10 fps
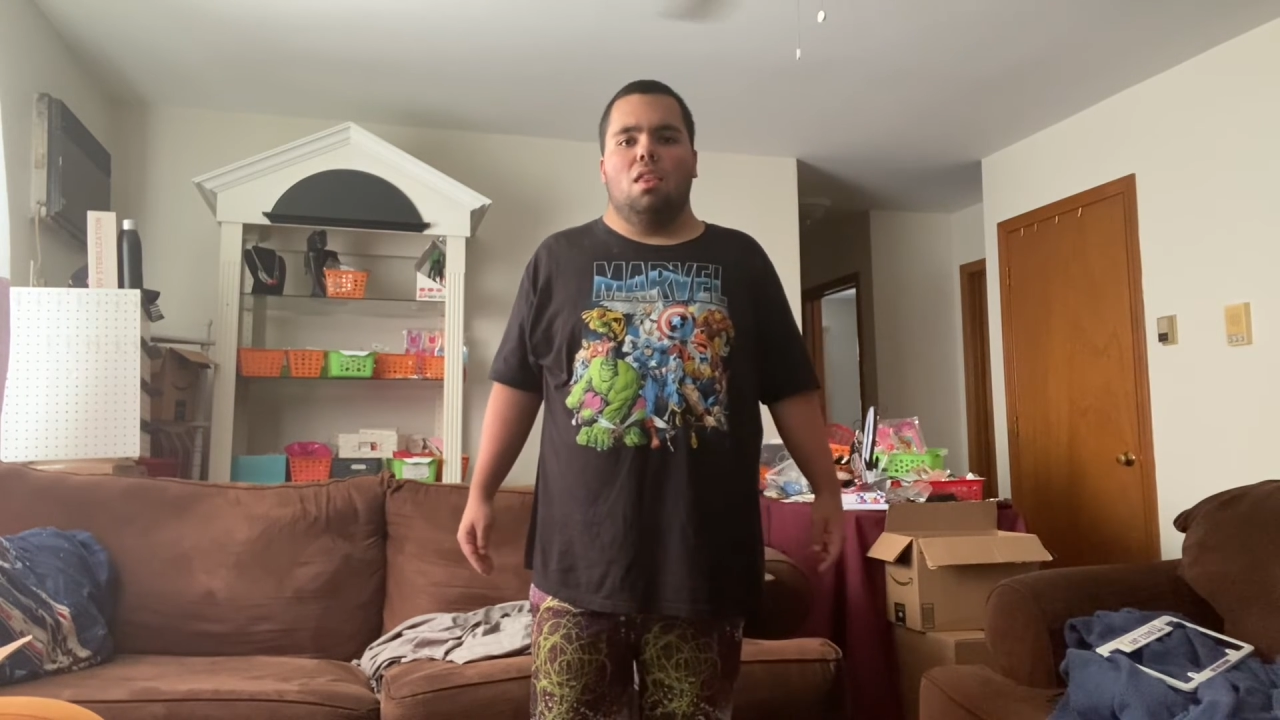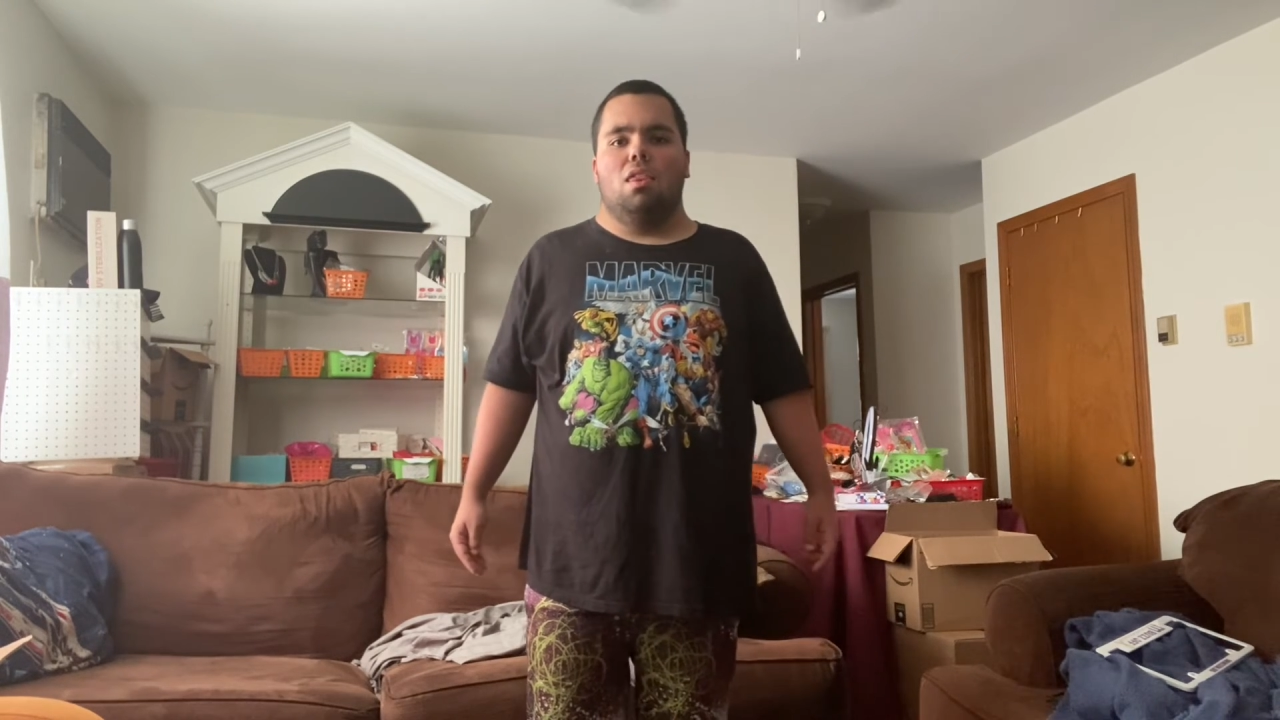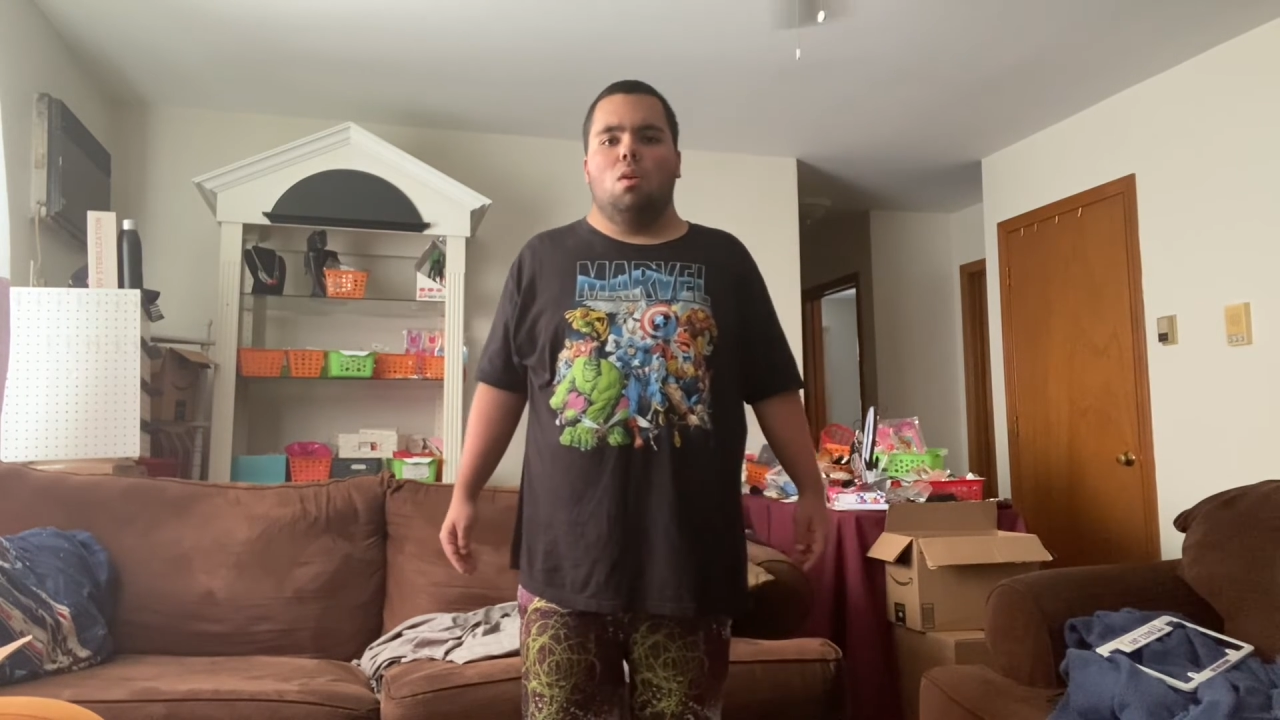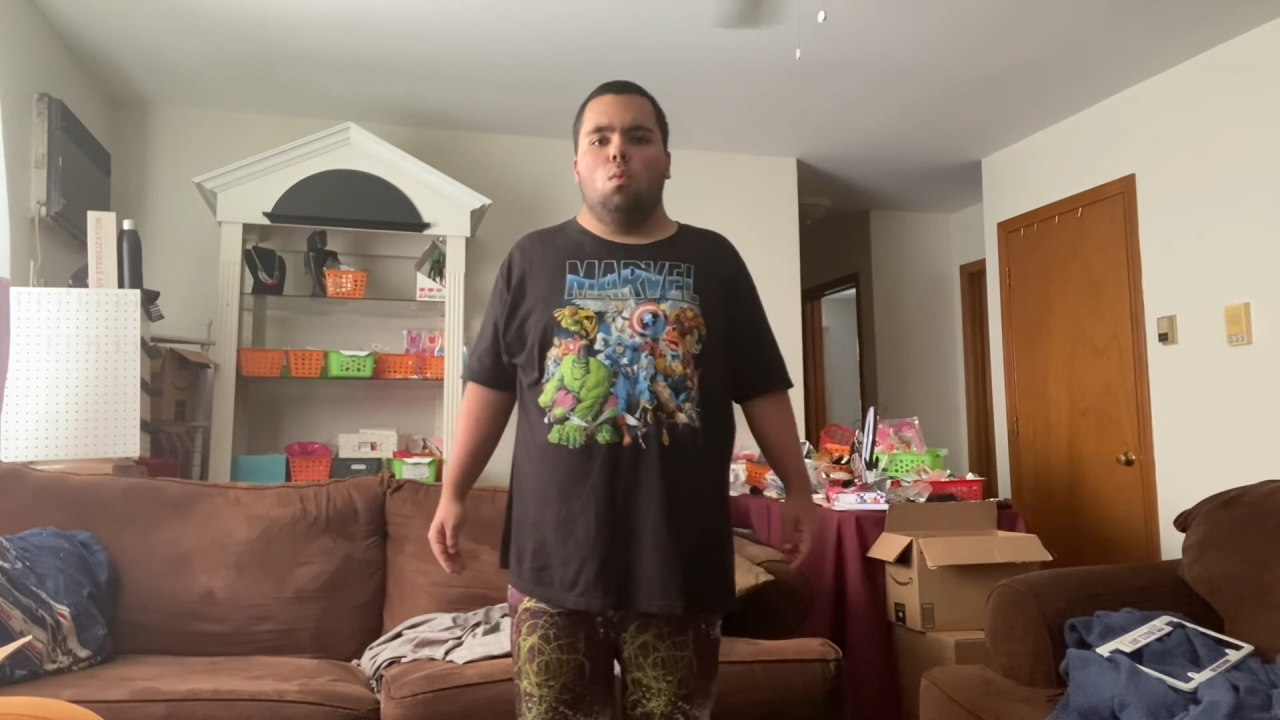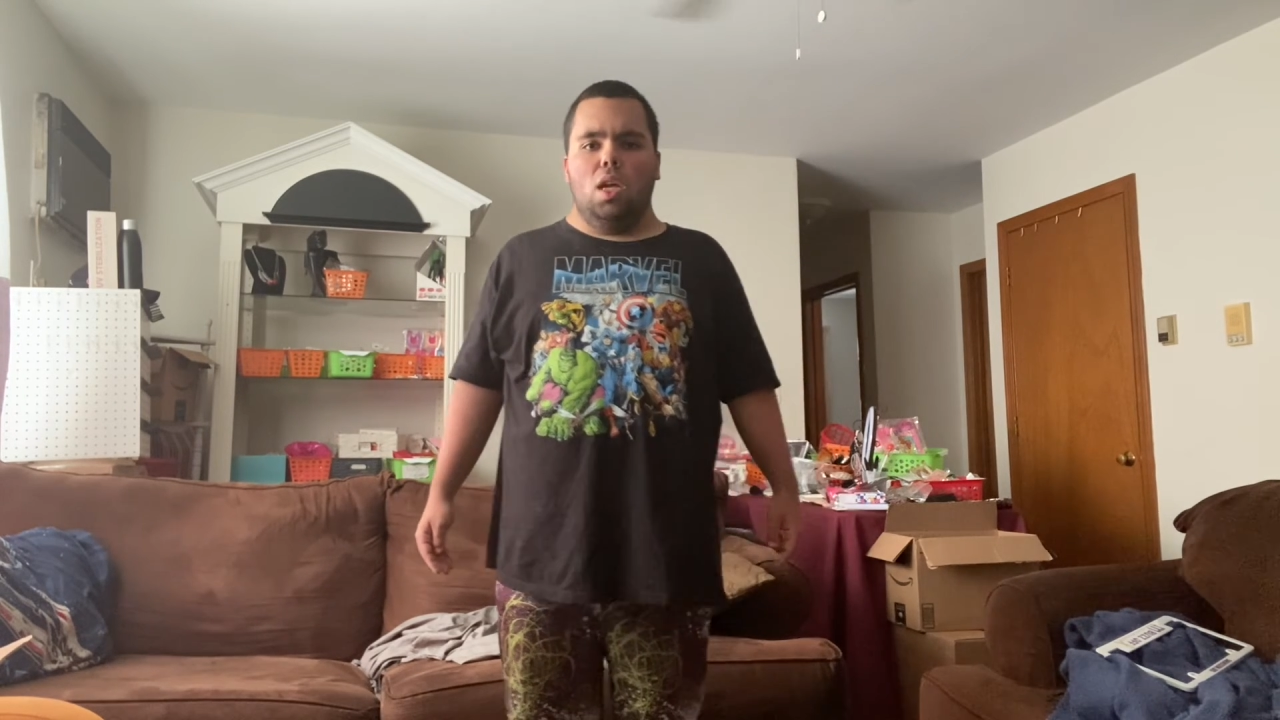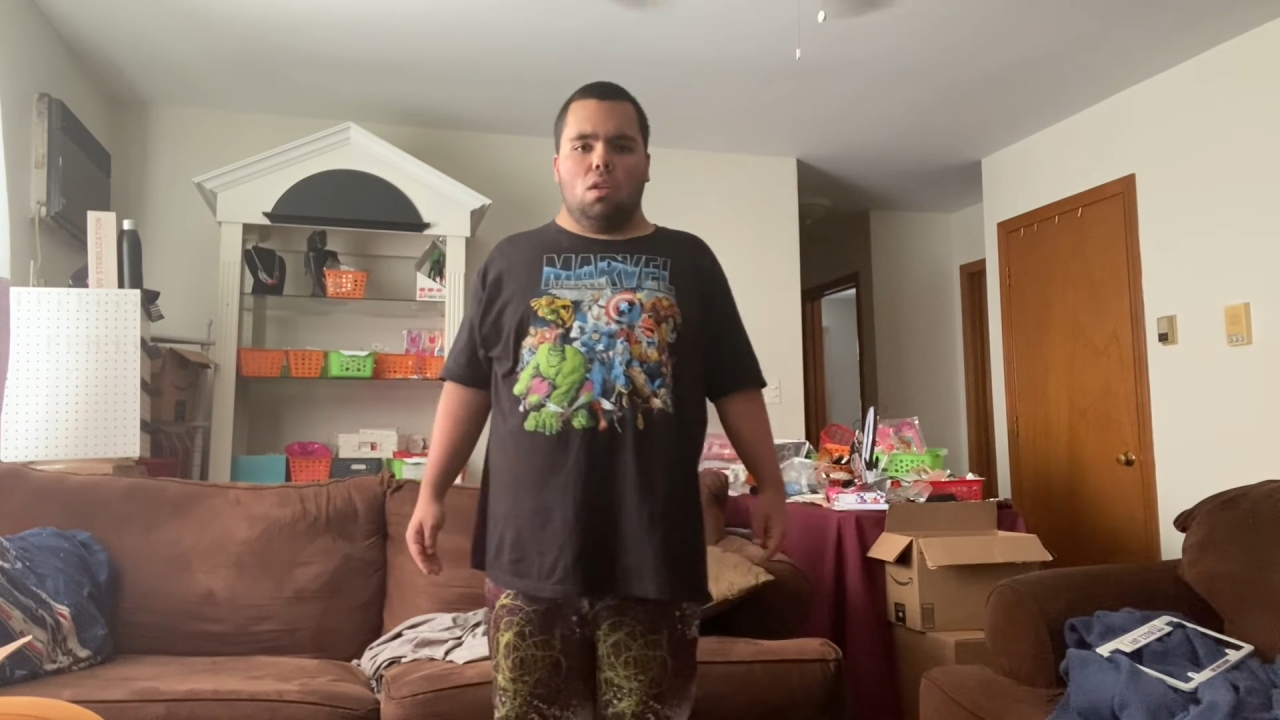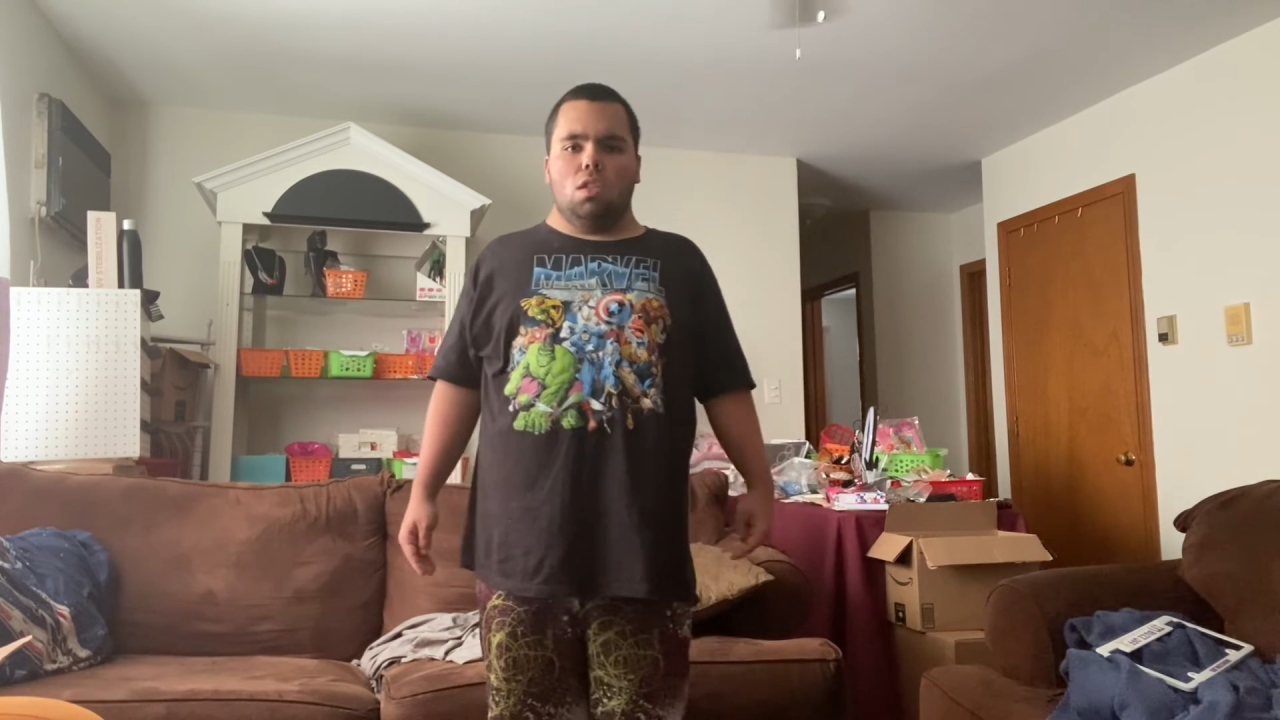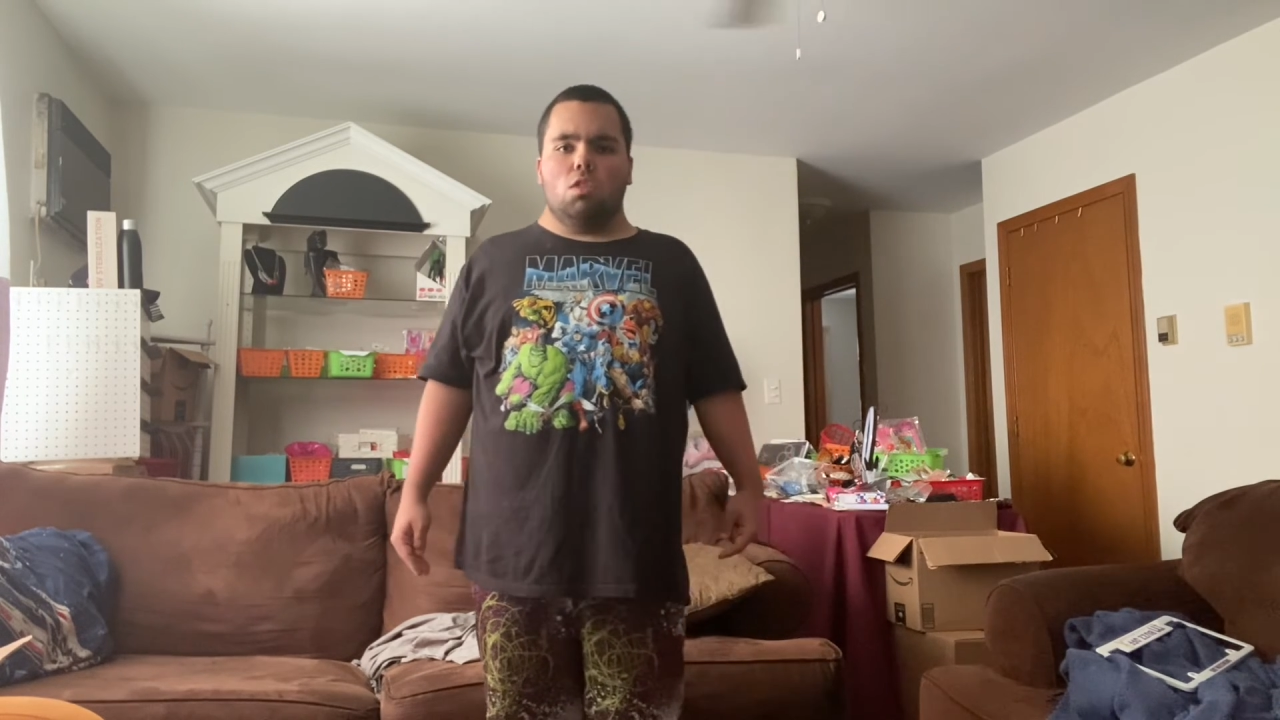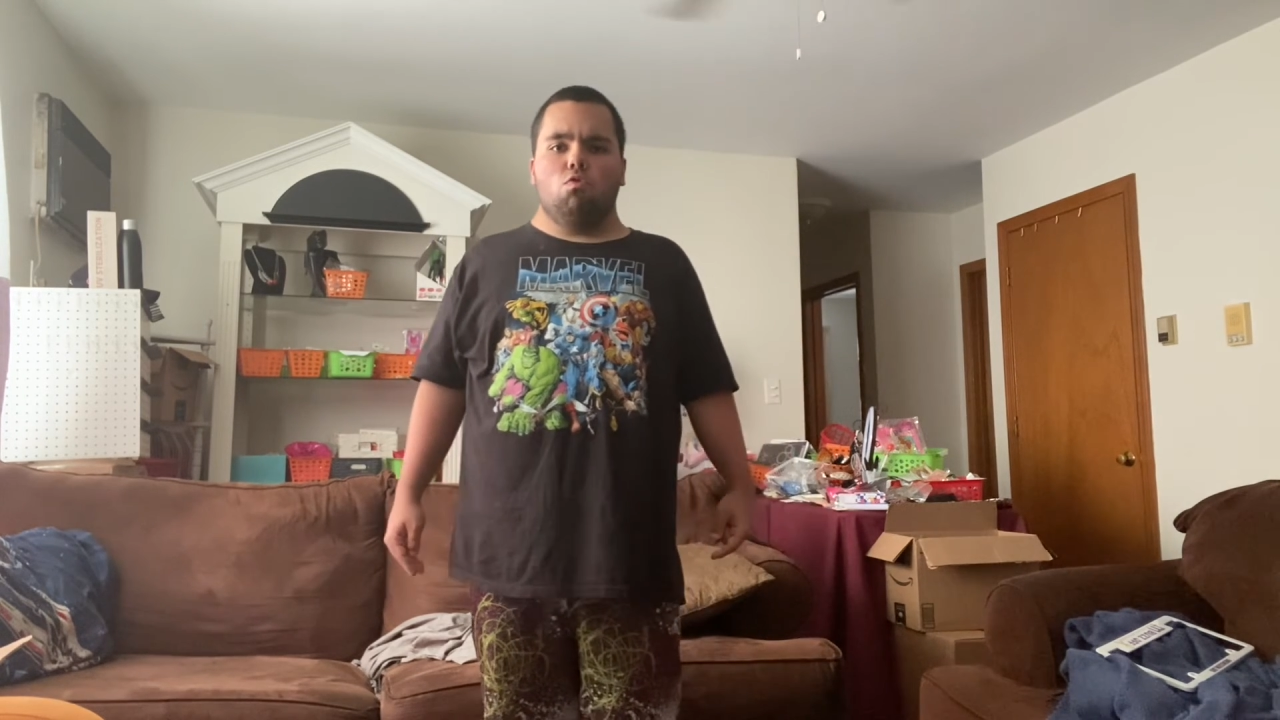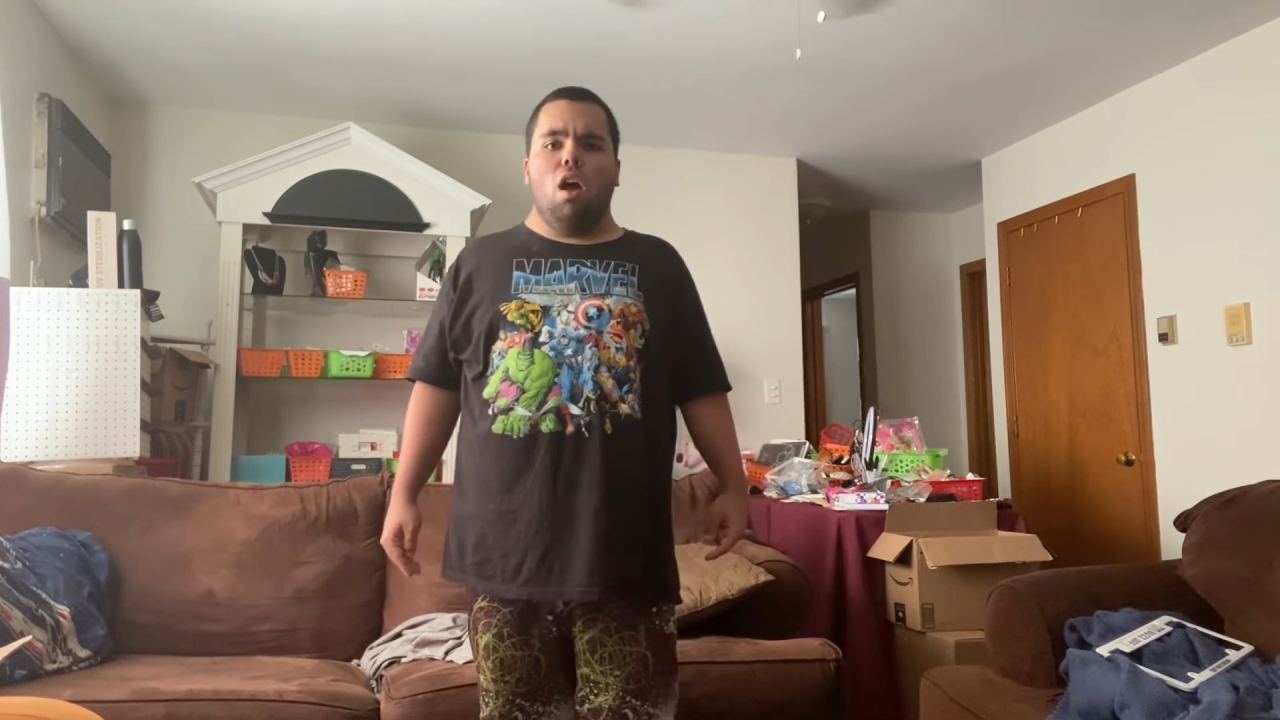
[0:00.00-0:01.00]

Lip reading: the Wiggles